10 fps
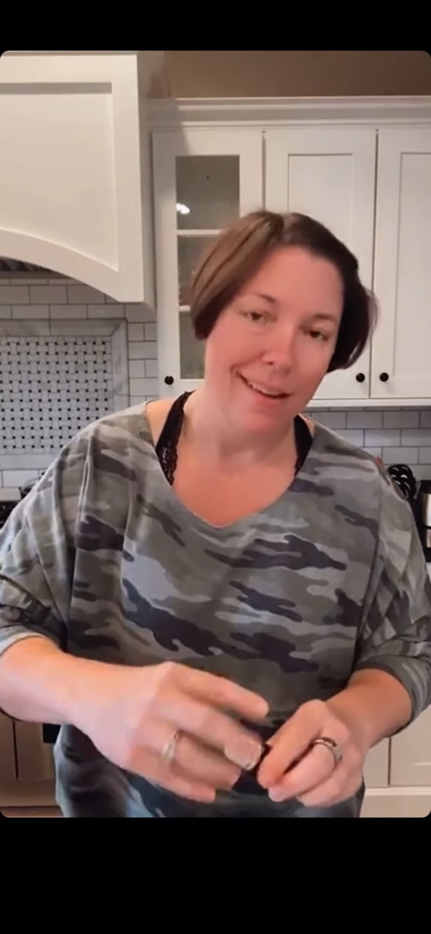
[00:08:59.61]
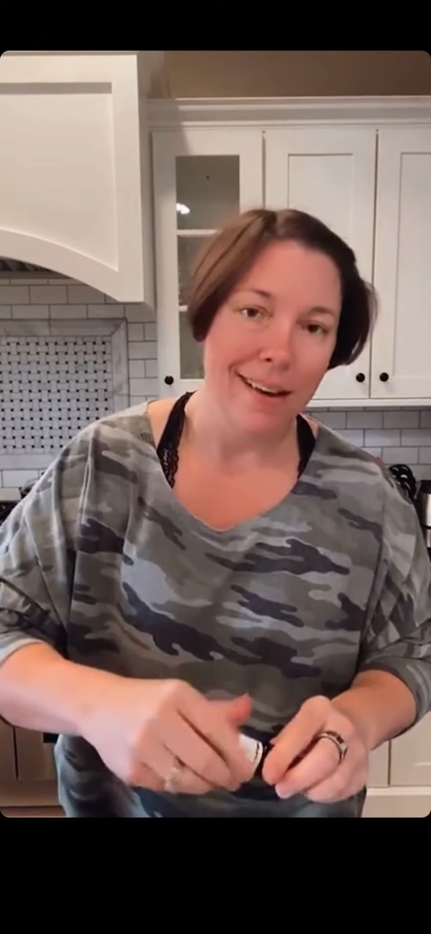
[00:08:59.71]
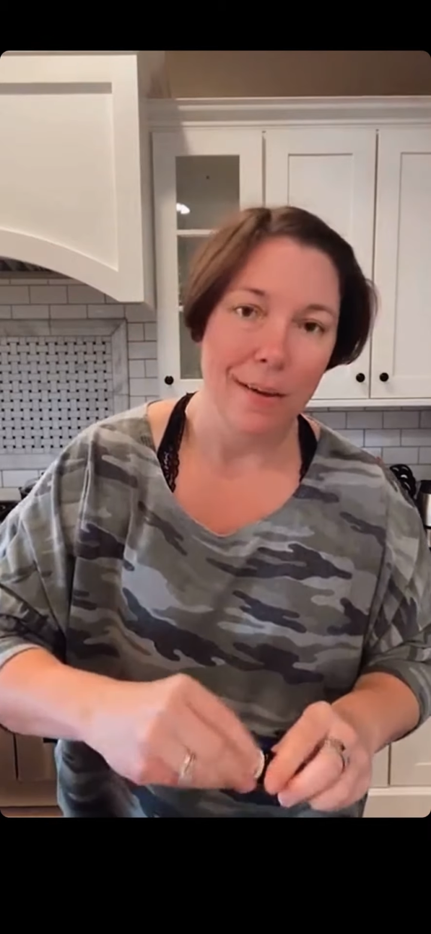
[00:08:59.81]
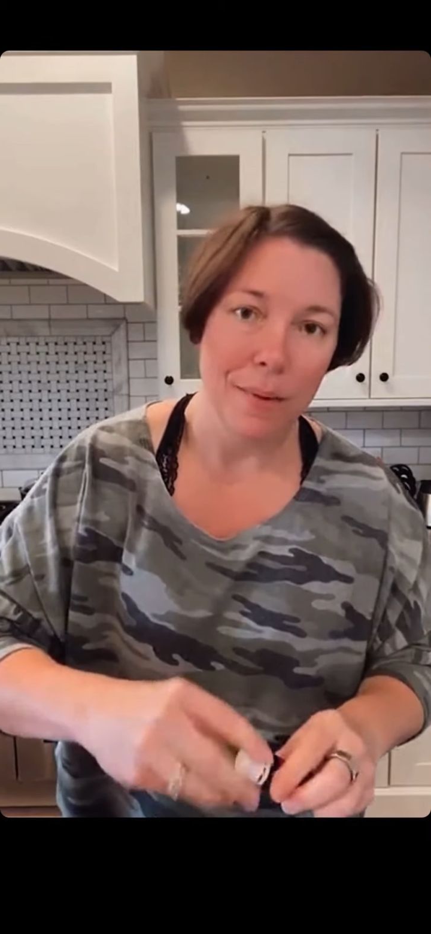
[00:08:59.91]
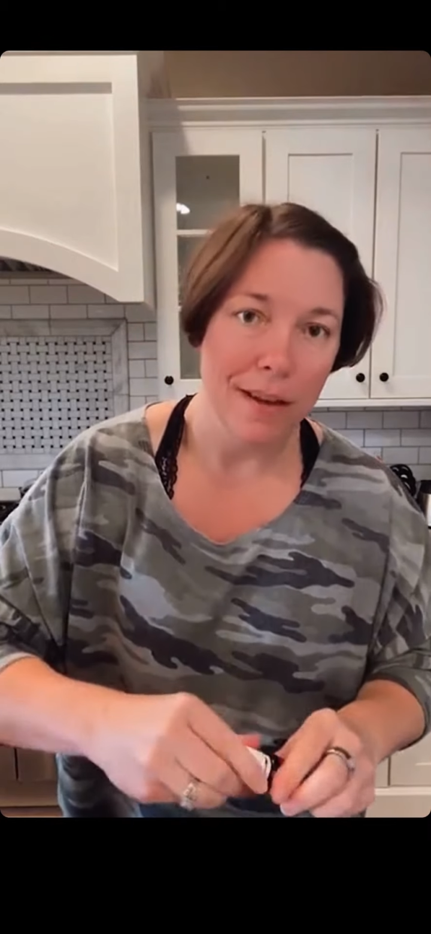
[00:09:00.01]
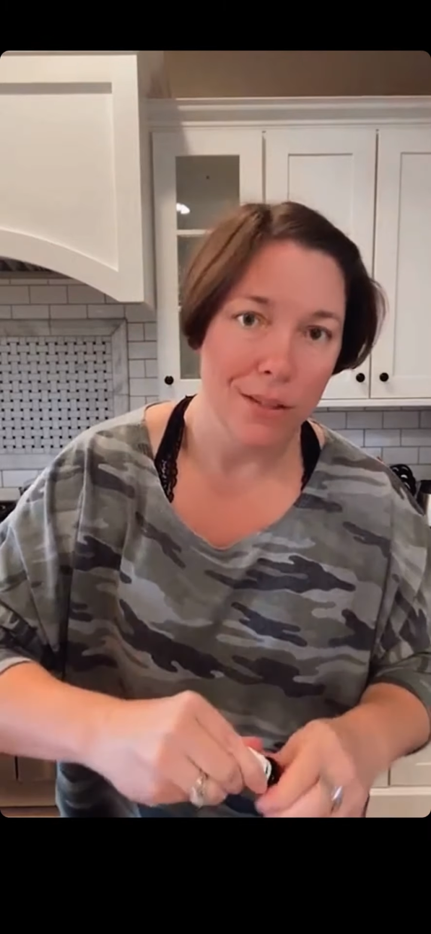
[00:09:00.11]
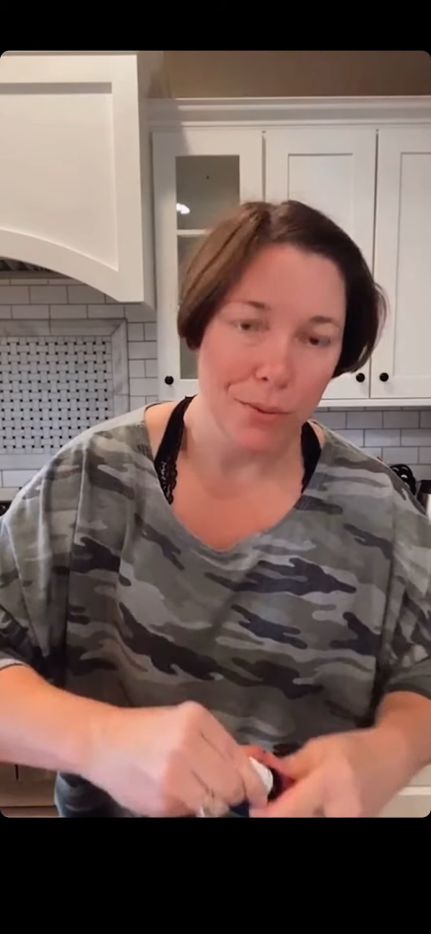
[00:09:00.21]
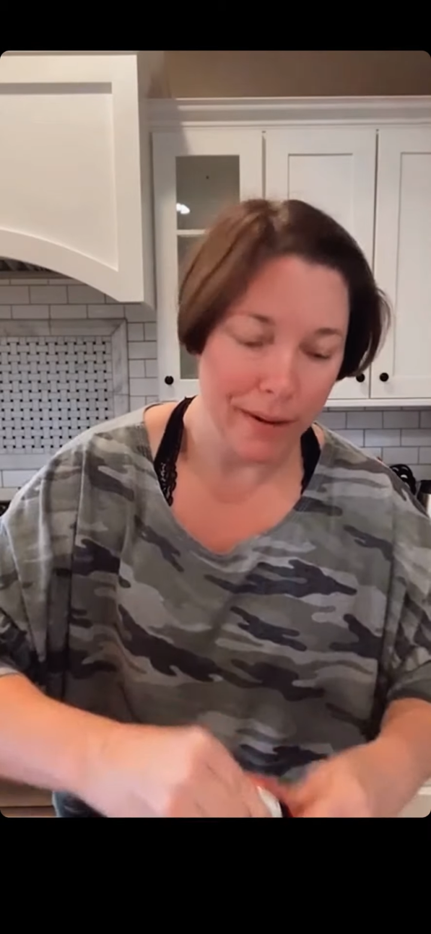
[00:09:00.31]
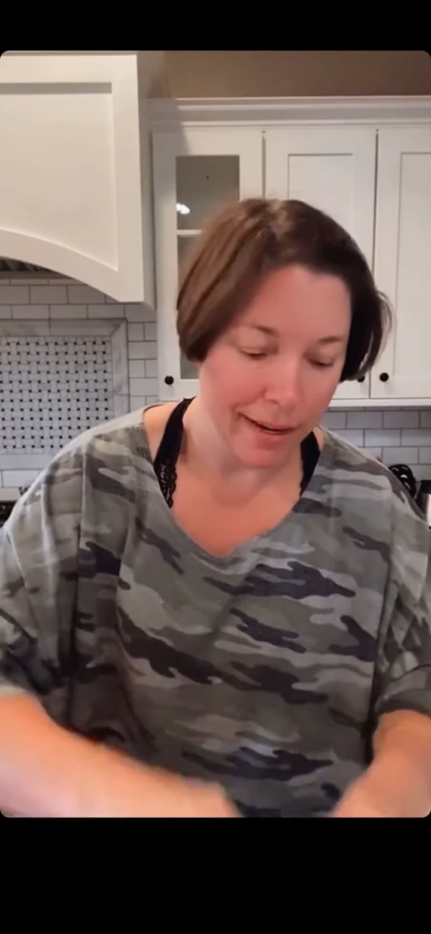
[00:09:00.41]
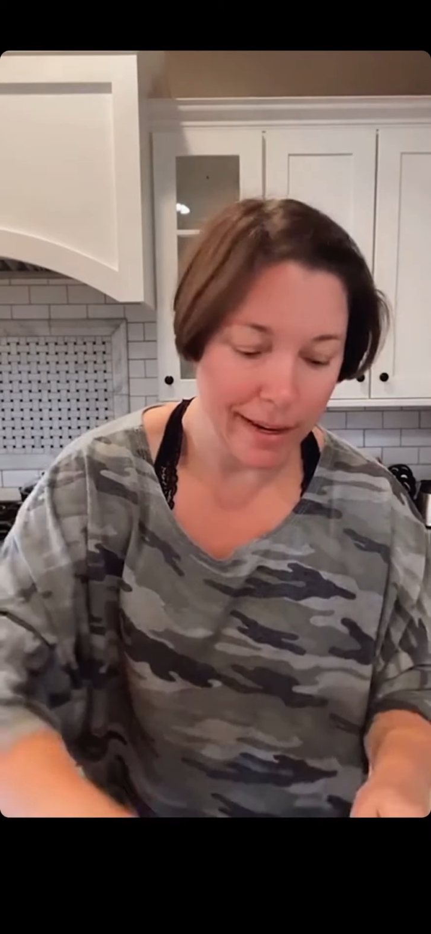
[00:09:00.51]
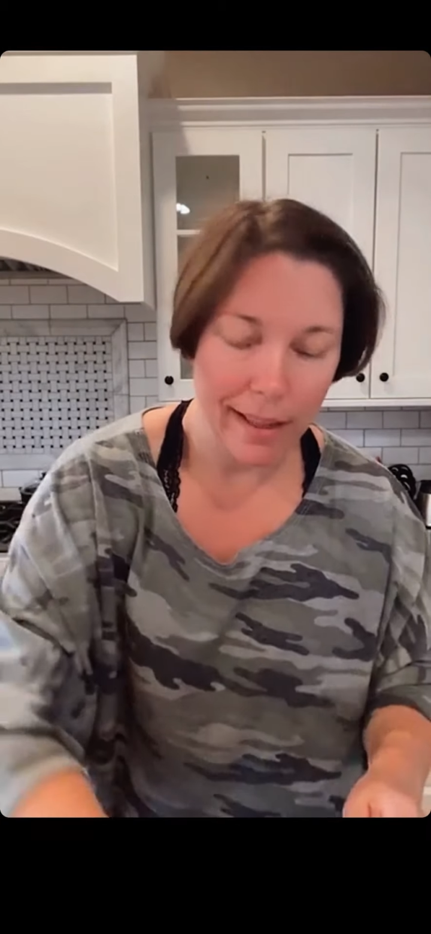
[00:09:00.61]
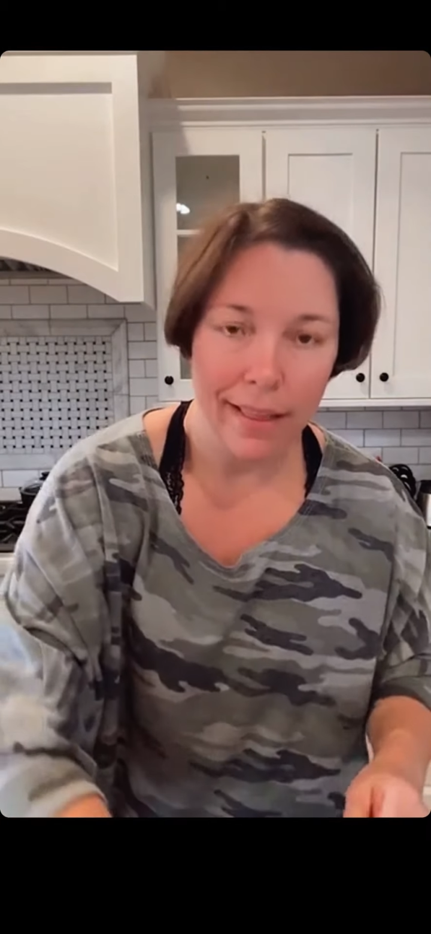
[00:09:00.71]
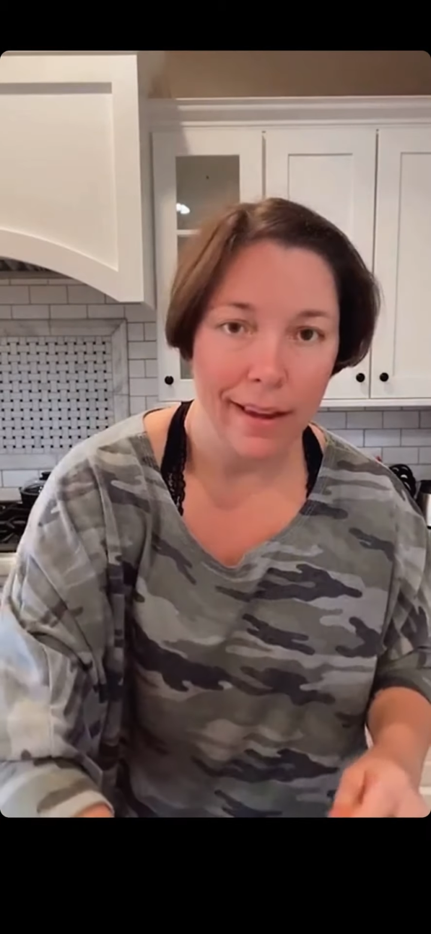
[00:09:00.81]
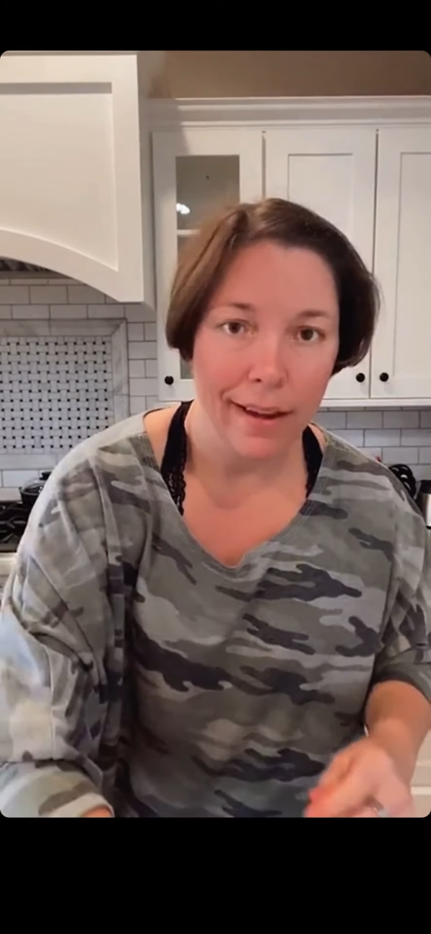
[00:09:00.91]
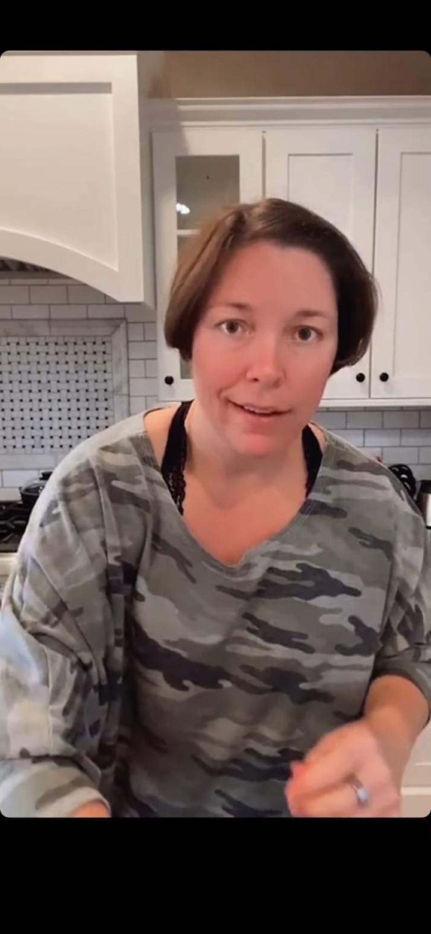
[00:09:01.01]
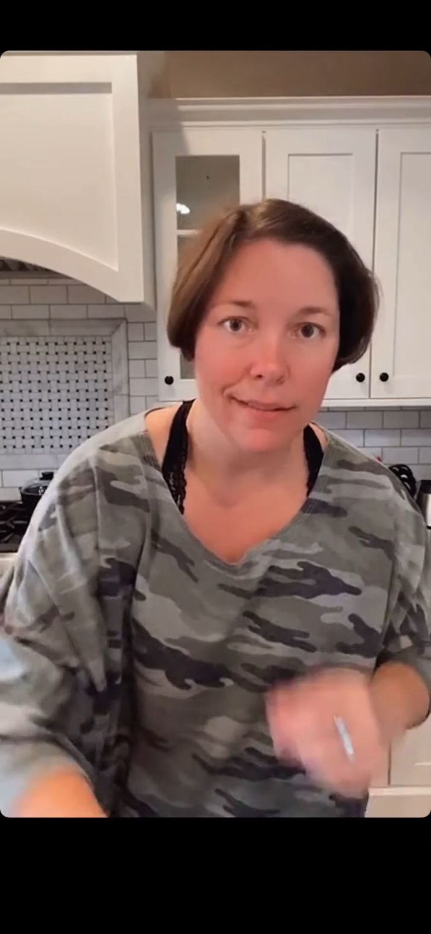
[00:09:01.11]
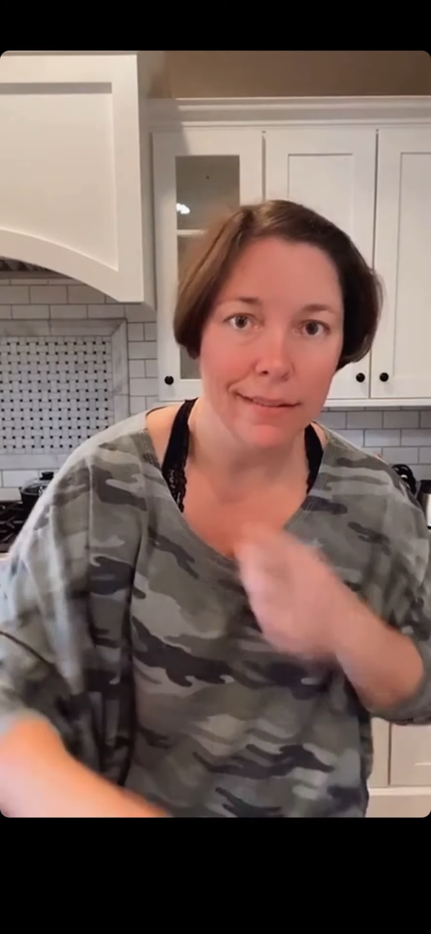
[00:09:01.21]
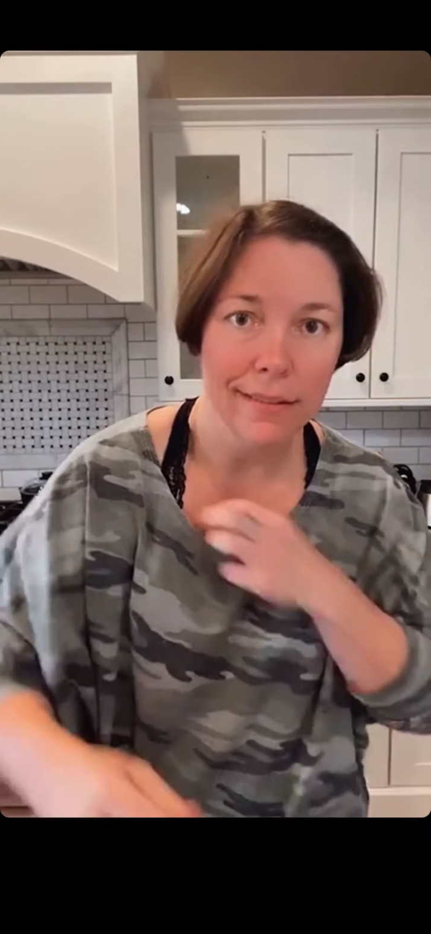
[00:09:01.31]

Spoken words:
I'm not doing anything